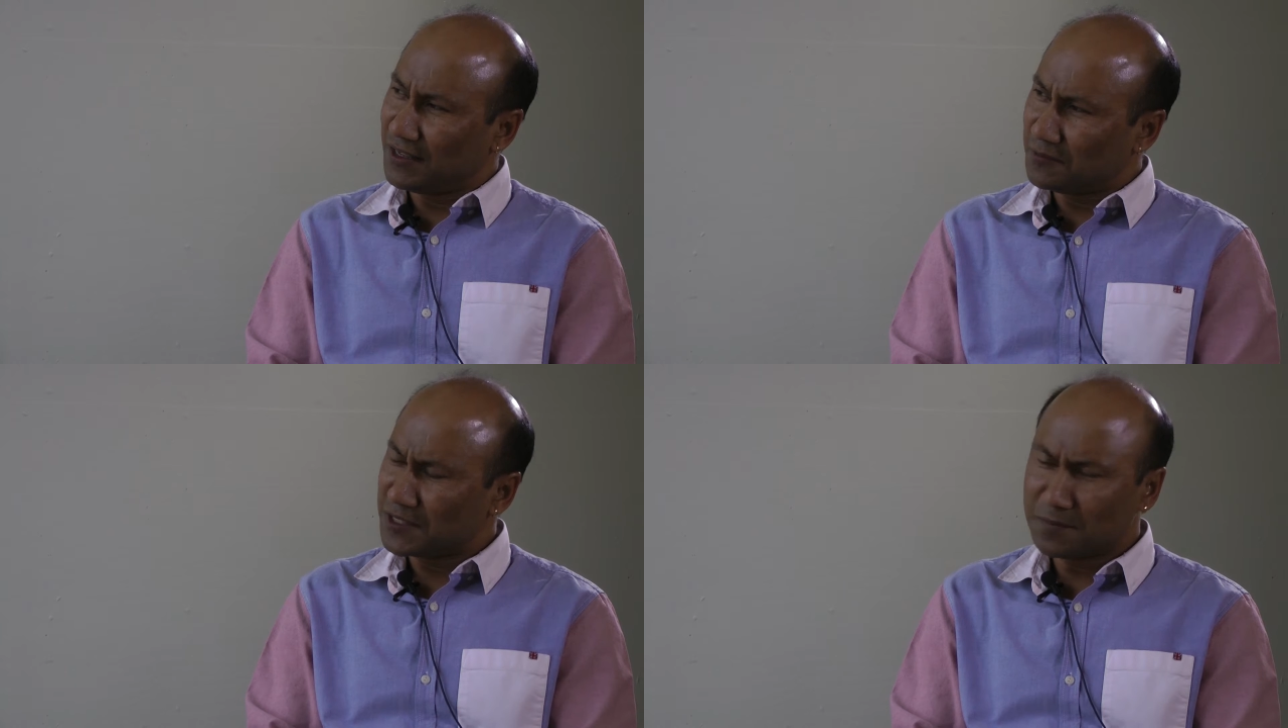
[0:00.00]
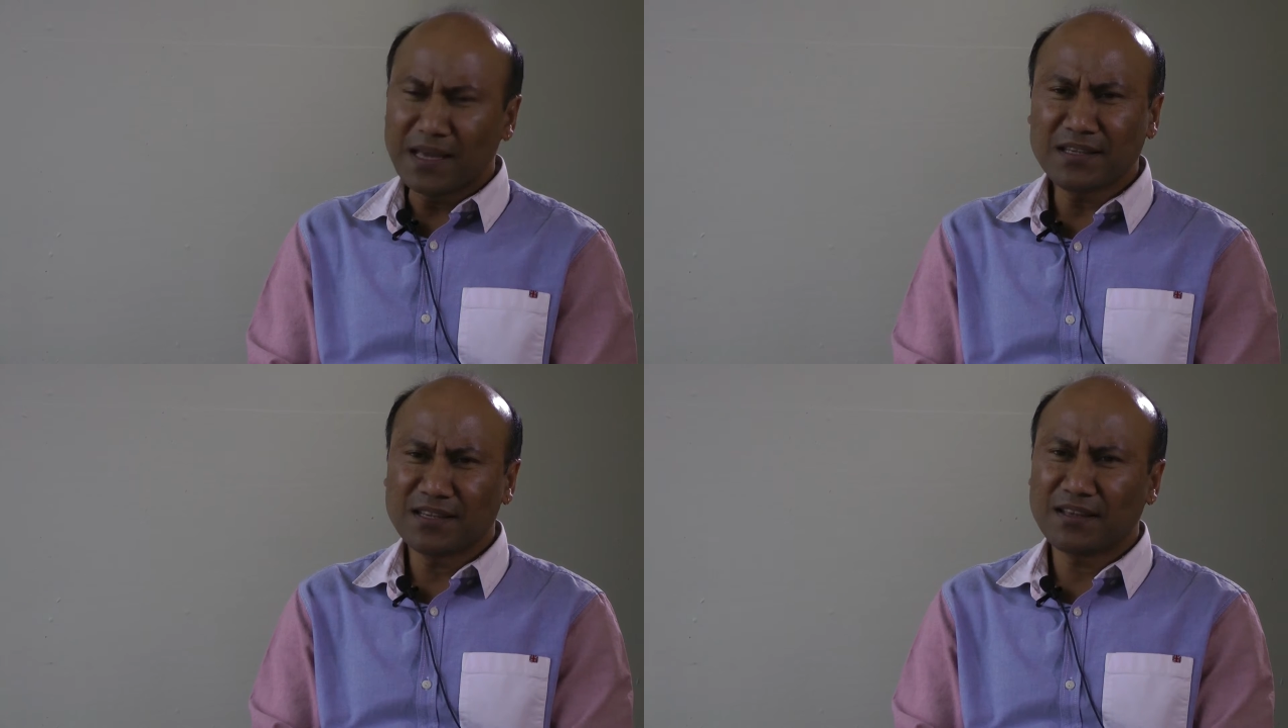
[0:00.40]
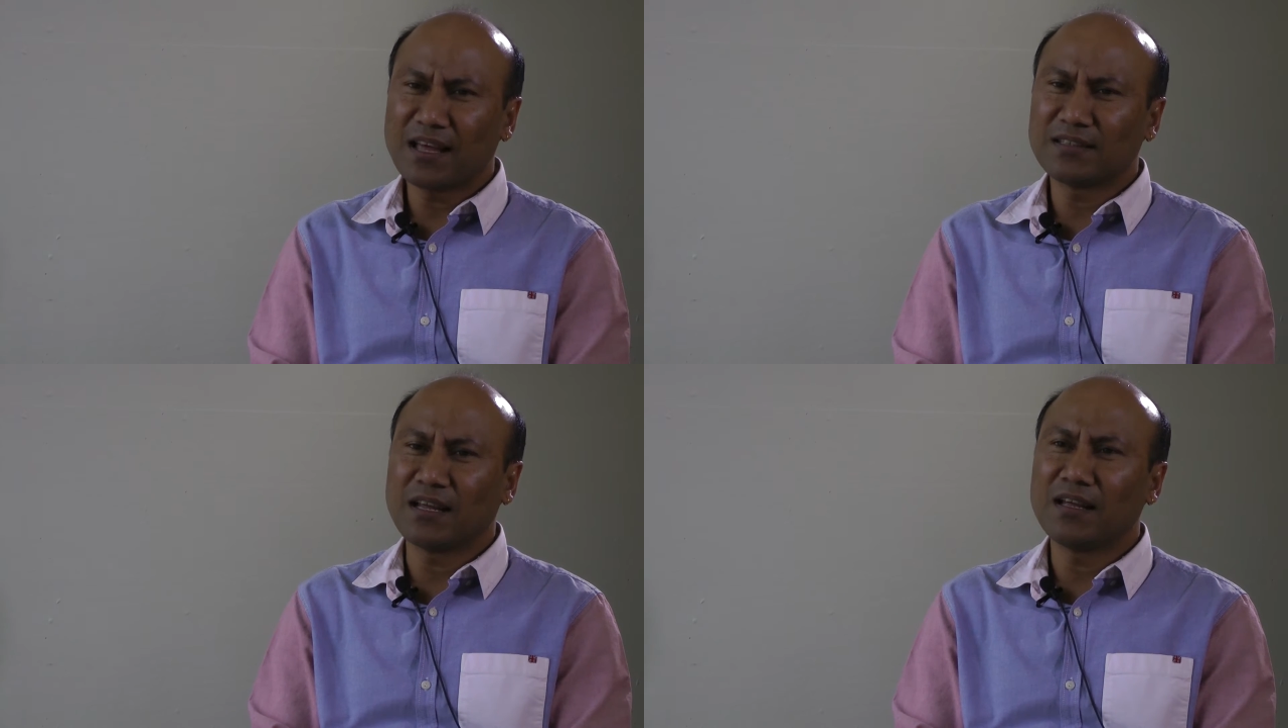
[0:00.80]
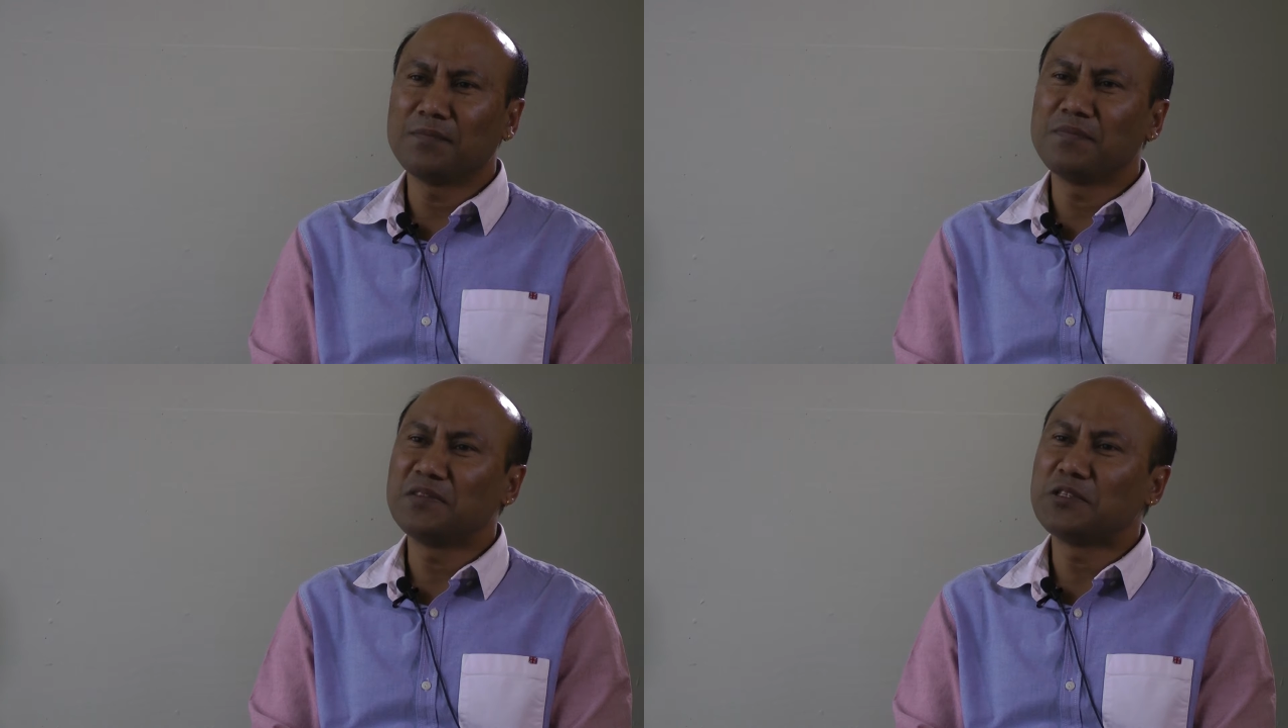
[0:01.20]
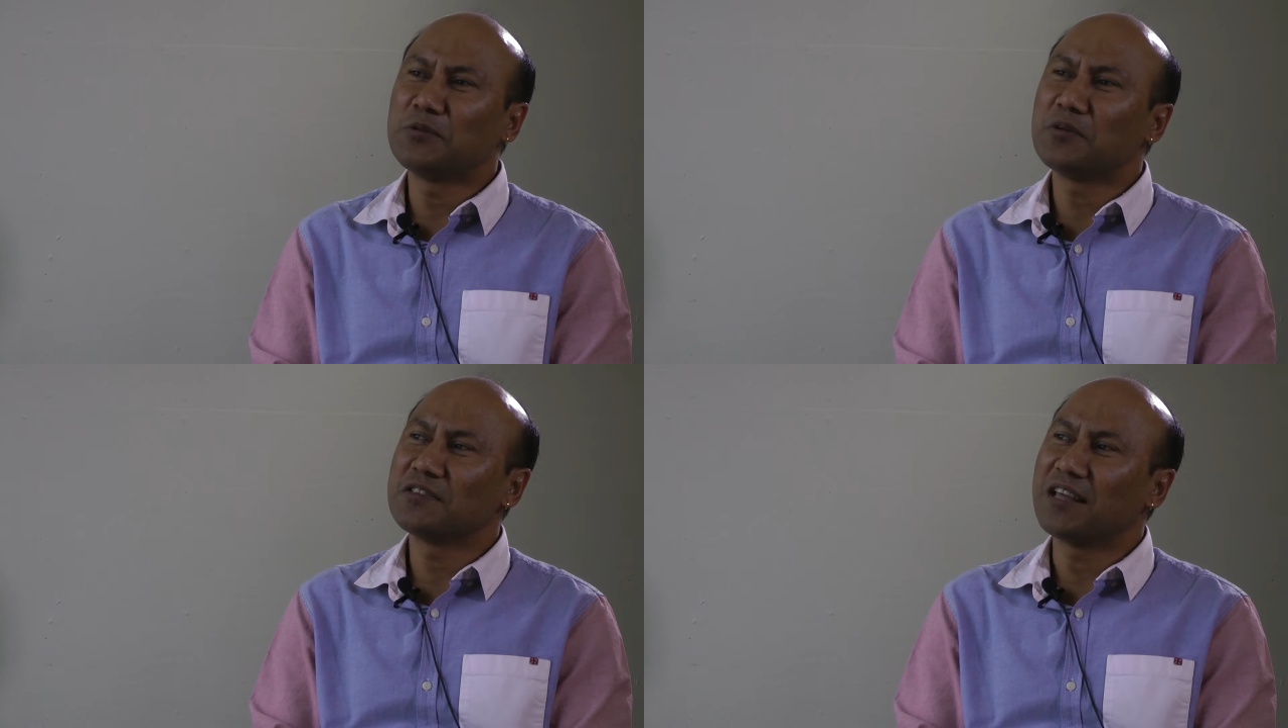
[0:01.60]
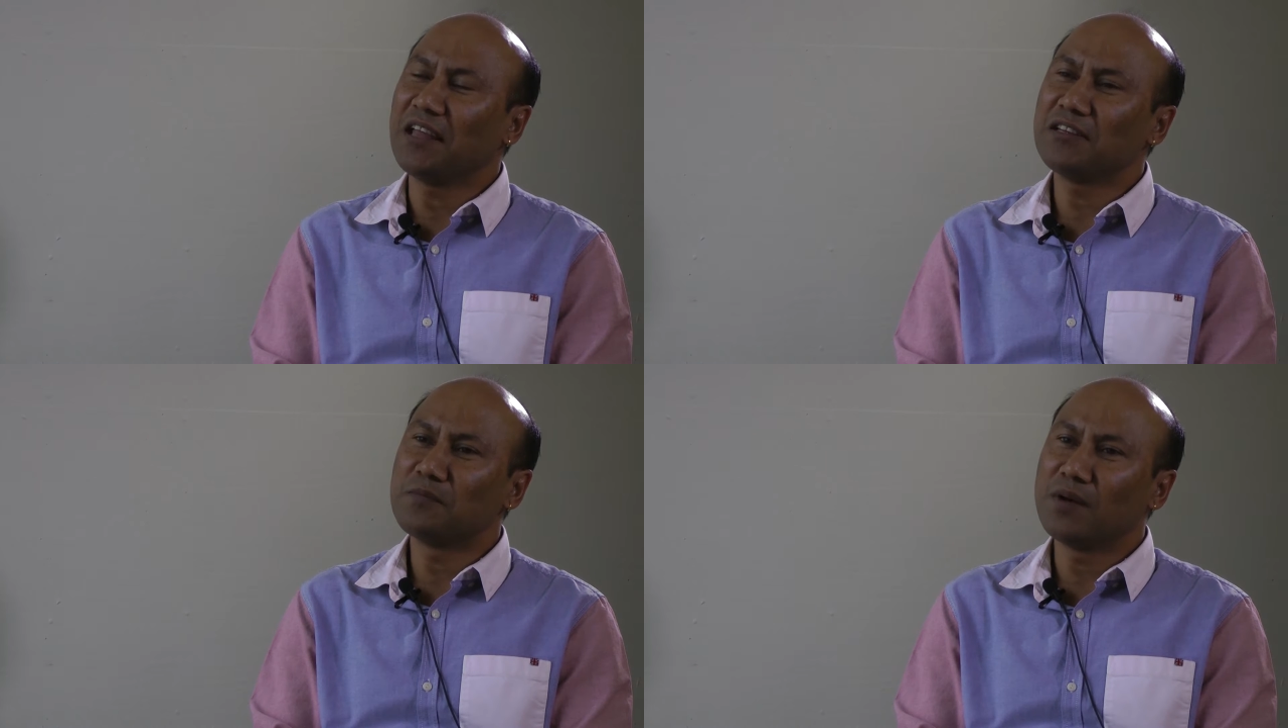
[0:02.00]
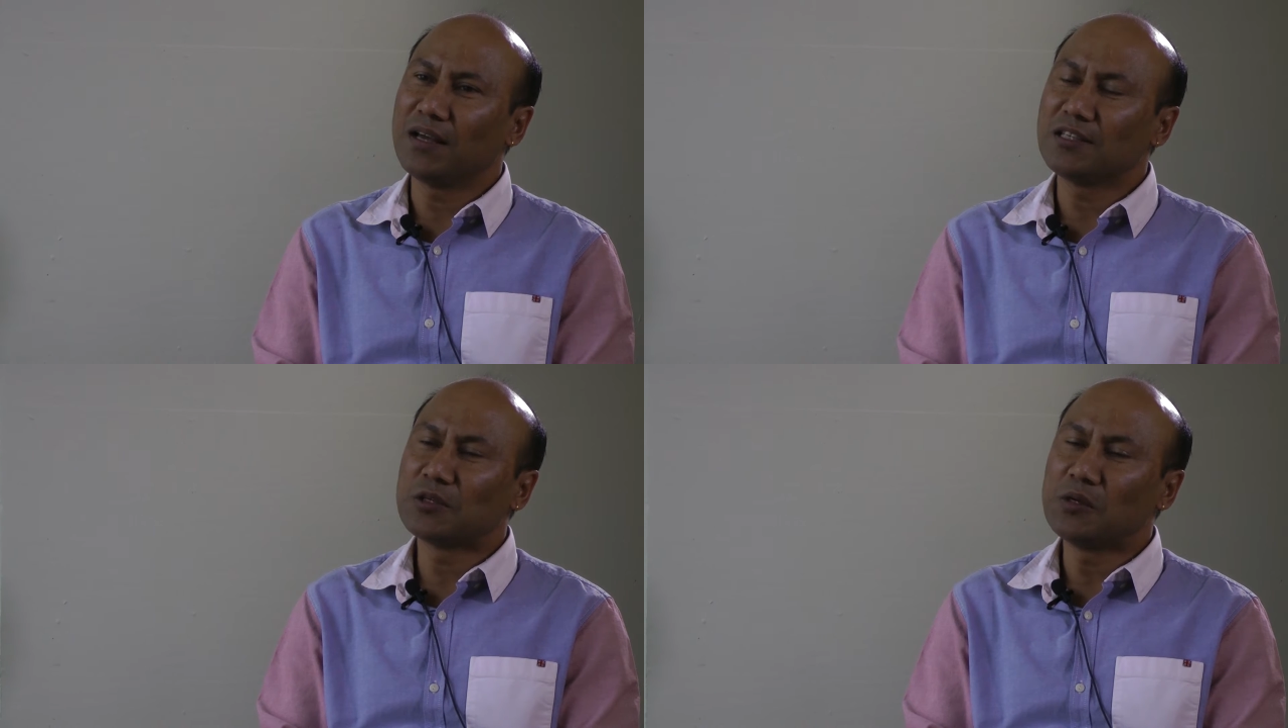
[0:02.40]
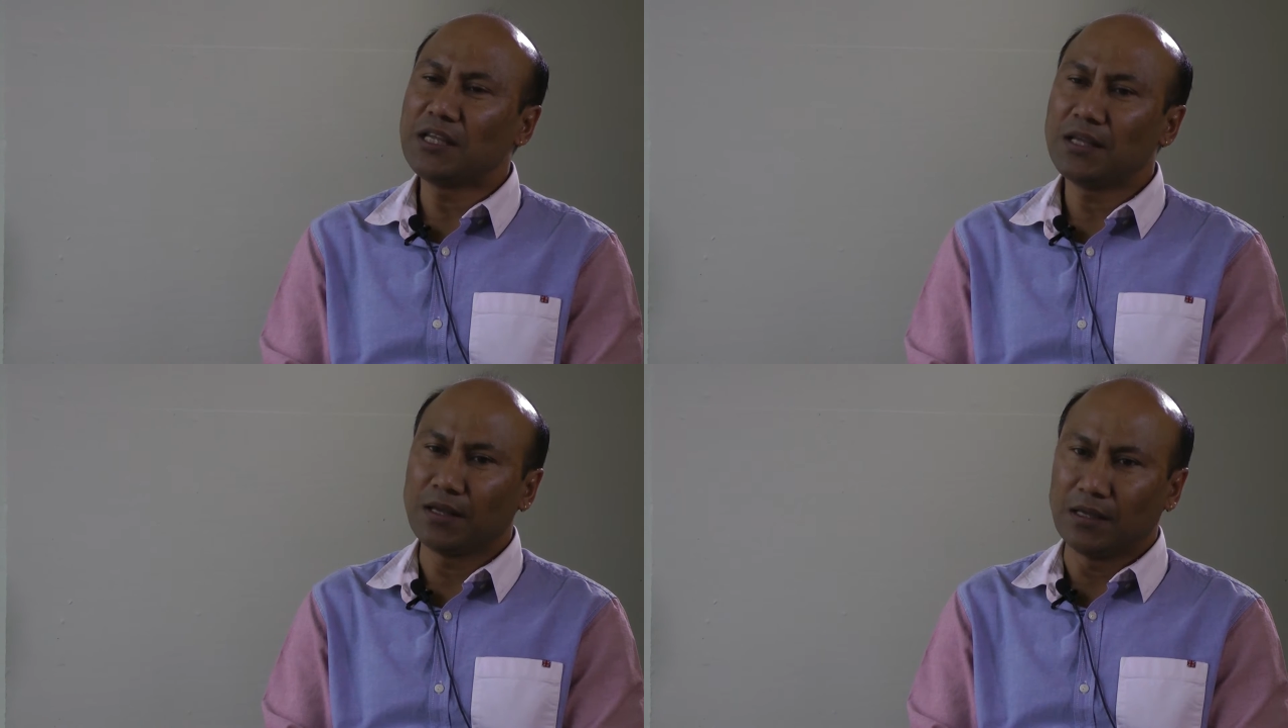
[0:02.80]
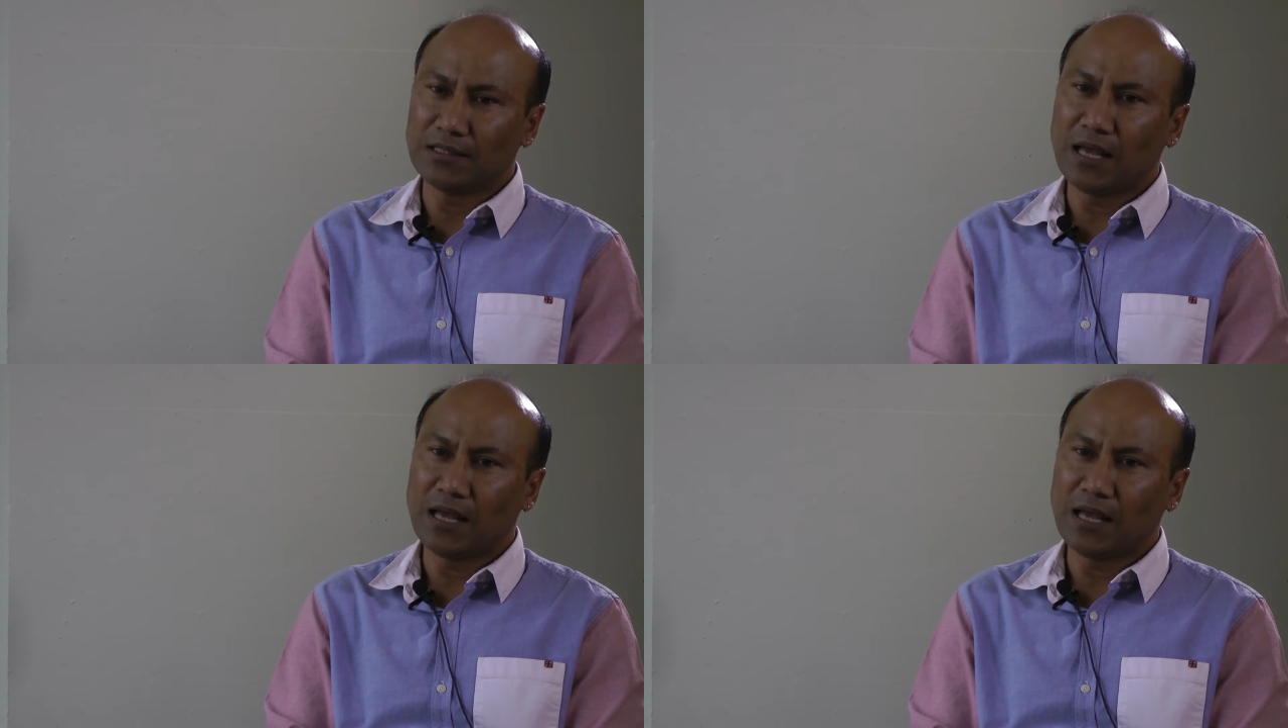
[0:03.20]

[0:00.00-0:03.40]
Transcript: It was amazing that towards the end of my school years,